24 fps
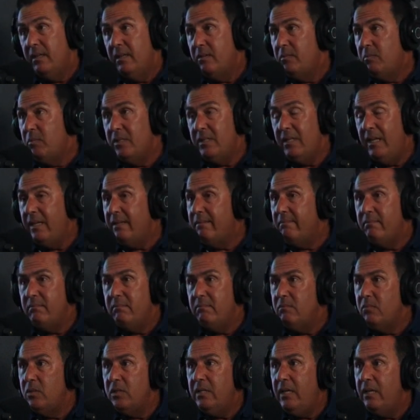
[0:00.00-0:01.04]
when
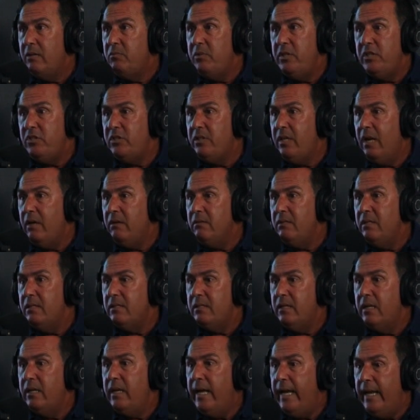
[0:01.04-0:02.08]
they reached out and they
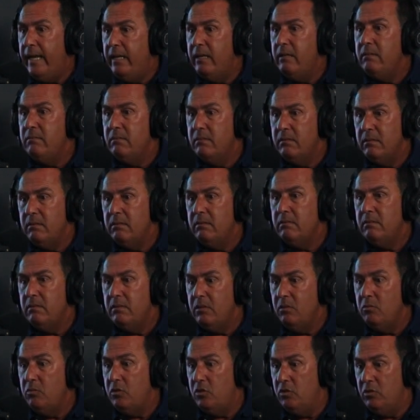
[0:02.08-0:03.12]
said, "Hey,
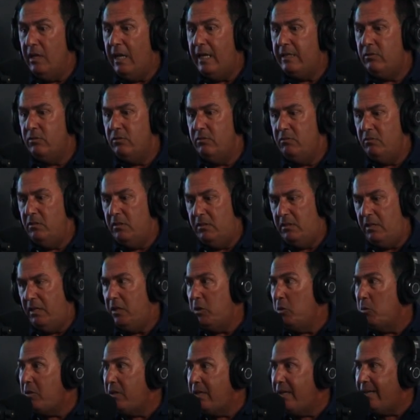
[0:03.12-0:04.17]
would you like to do it?" I said, "Are
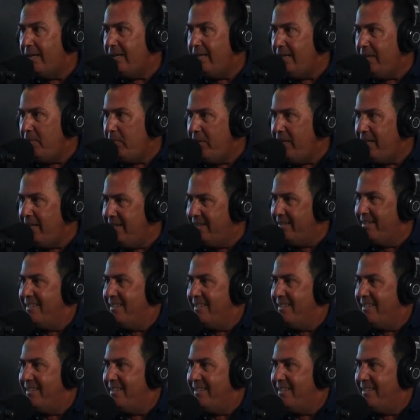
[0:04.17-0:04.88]
you kidding me?"